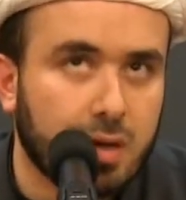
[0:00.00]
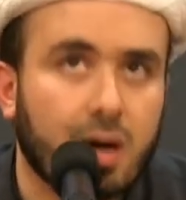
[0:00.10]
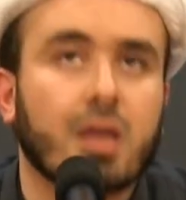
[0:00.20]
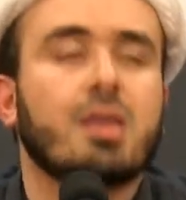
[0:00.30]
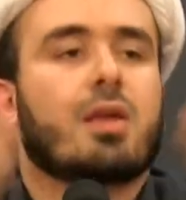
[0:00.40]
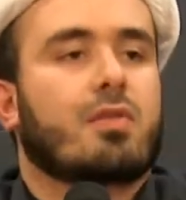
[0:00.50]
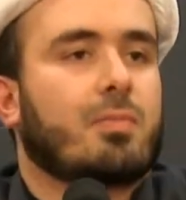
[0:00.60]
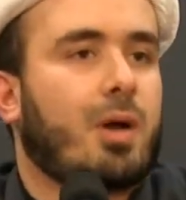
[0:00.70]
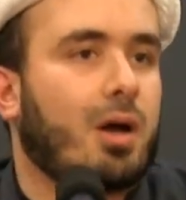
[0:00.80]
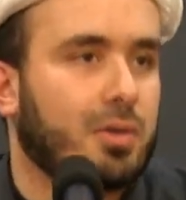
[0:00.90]
Allah
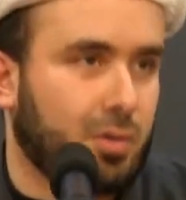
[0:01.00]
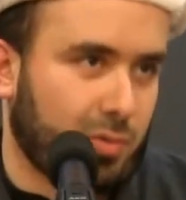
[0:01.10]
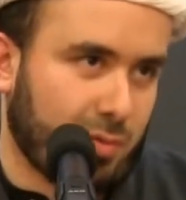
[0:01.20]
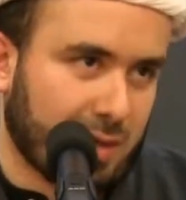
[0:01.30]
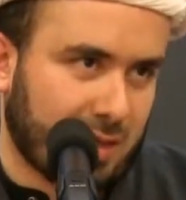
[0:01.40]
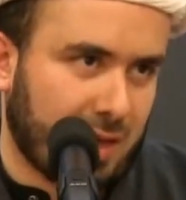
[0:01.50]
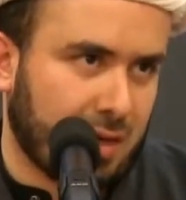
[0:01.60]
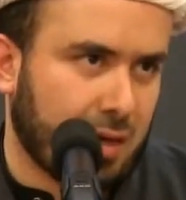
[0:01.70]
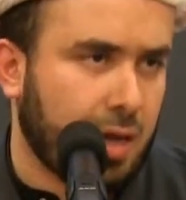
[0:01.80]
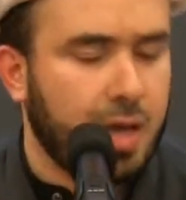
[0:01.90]
subhanahu wa
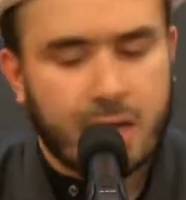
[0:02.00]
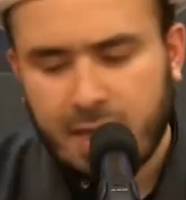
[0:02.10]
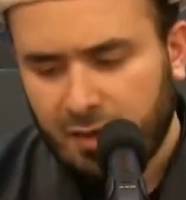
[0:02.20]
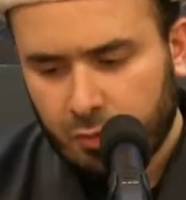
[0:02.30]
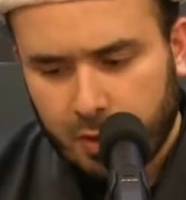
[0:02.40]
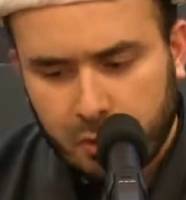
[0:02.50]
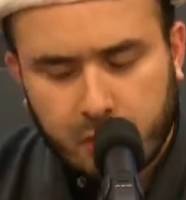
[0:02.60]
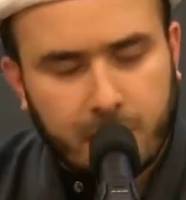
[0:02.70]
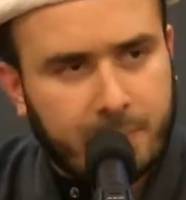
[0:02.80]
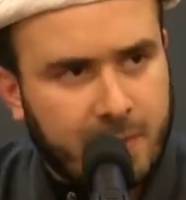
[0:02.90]
ta'ala. Yes, when you
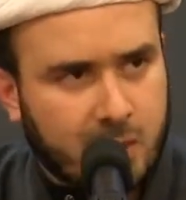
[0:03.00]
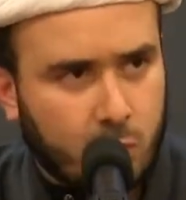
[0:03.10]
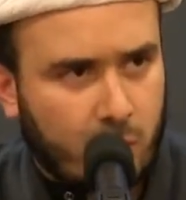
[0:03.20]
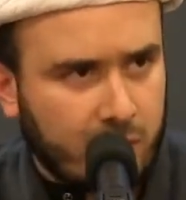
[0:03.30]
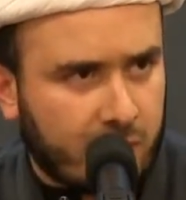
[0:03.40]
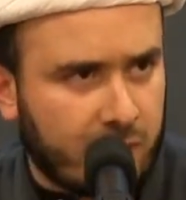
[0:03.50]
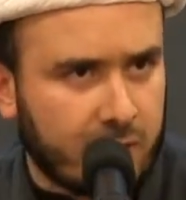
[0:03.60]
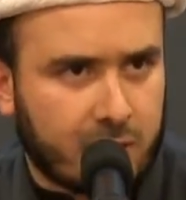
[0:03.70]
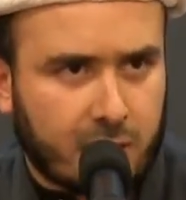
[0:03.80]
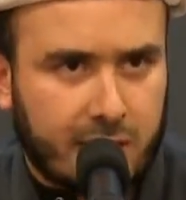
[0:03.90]
compare one
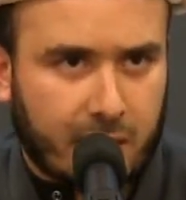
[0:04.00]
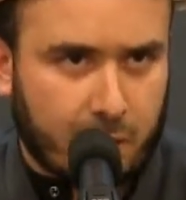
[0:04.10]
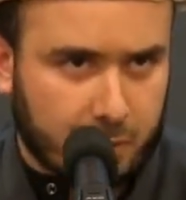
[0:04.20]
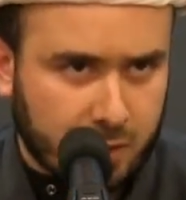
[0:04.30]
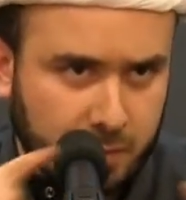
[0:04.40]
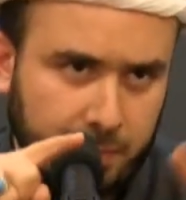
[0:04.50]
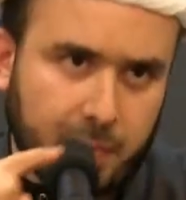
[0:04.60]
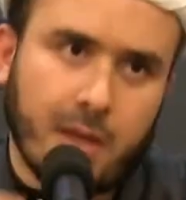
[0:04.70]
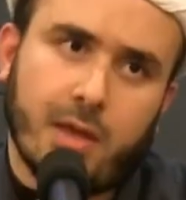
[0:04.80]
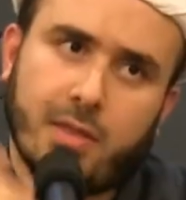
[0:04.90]
sin to the other,
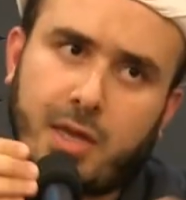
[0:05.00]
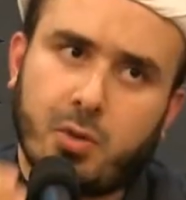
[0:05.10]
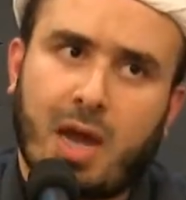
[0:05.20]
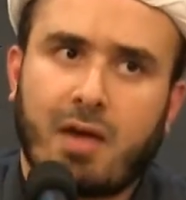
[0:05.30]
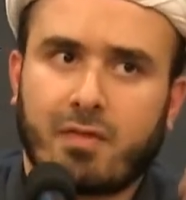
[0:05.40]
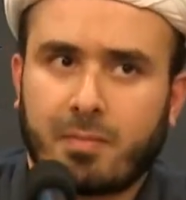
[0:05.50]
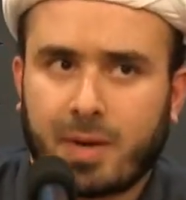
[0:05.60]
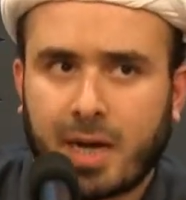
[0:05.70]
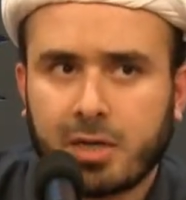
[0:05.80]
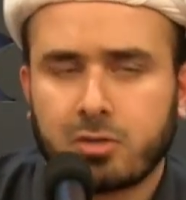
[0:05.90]
then you have a
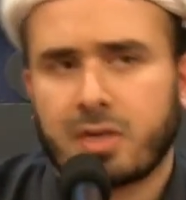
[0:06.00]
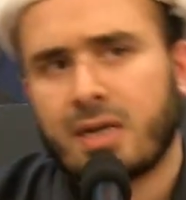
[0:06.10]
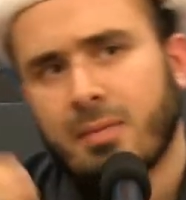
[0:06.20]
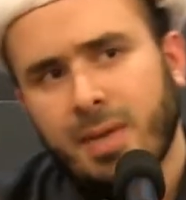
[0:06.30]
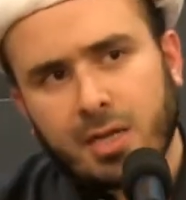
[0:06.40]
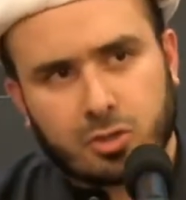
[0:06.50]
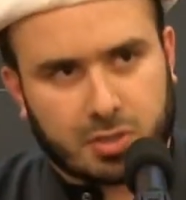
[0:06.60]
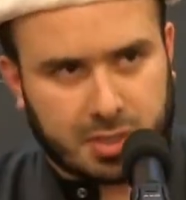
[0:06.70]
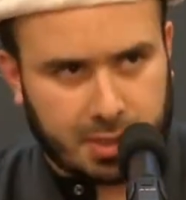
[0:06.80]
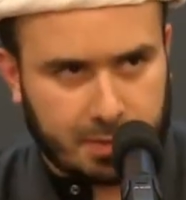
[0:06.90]
minor and a major
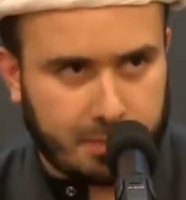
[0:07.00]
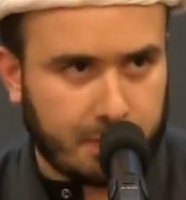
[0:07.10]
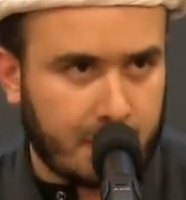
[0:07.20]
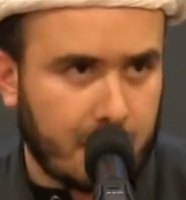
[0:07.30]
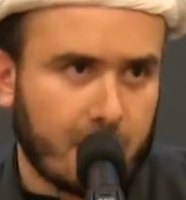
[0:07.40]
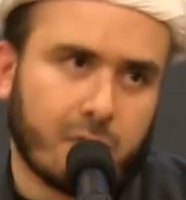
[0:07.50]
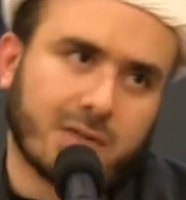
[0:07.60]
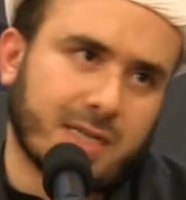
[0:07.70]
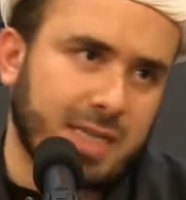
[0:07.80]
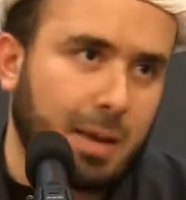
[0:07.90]
sin.
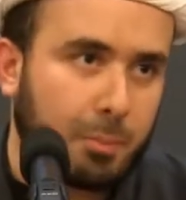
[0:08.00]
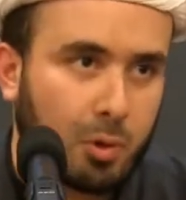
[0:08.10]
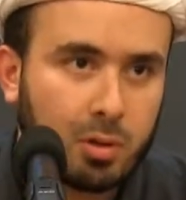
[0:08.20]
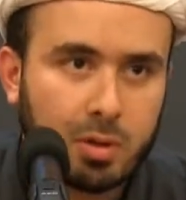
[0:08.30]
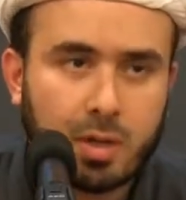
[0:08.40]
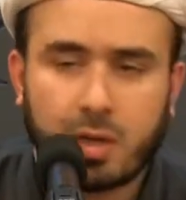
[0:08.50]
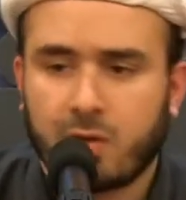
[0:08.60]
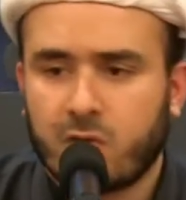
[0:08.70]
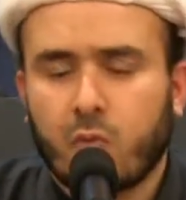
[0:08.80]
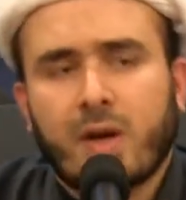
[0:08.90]
For example,
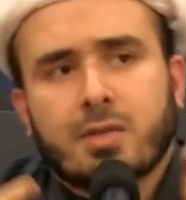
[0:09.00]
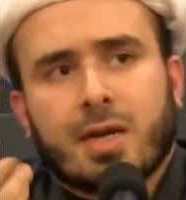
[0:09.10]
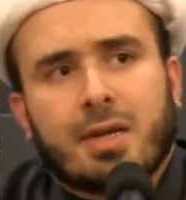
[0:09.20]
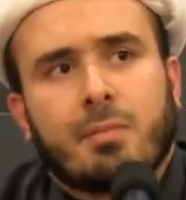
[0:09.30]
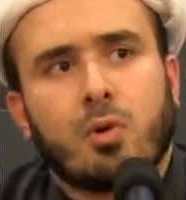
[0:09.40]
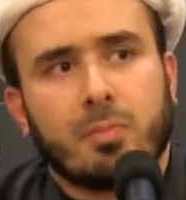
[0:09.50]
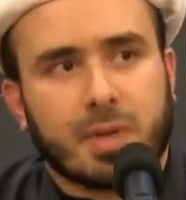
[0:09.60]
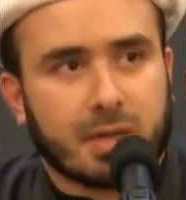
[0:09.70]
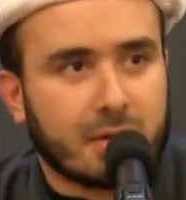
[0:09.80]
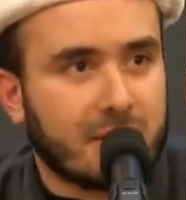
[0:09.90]
swearing at a
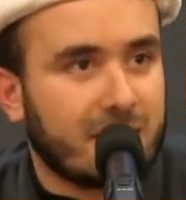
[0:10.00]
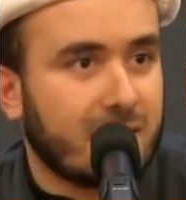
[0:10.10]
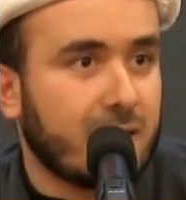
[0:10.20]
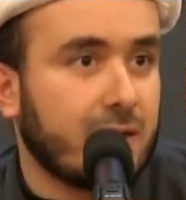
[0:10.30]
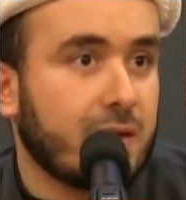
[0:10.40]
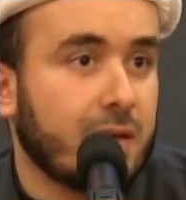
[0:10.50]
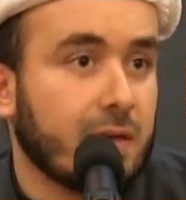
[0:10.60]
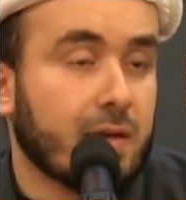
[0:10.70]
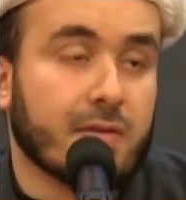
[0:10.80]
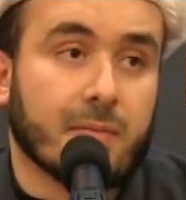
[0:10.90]
mu'min
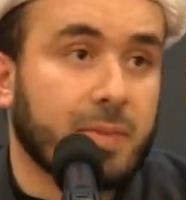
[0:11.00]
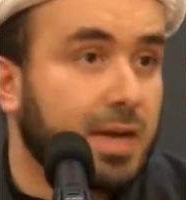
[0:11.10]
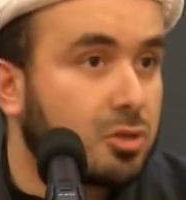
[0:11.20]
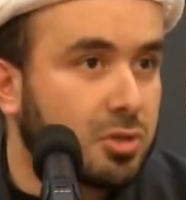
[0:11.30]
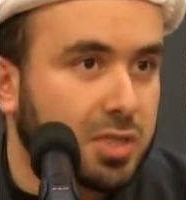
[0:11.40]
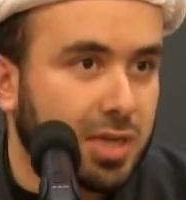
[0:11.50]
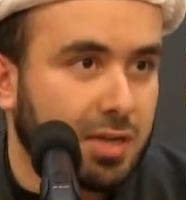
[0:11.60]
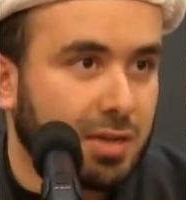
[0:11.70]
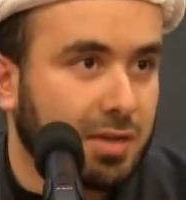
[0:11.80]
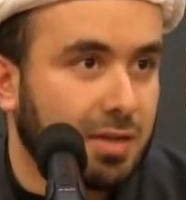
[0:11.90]
is a major
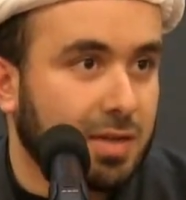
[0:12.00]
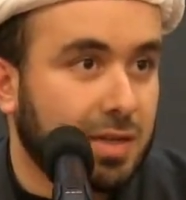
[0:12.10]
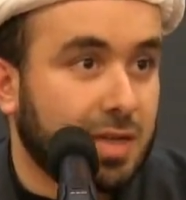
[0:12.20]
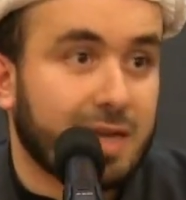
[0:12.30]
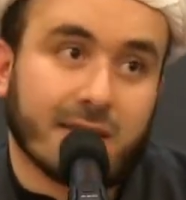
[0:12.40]
sin in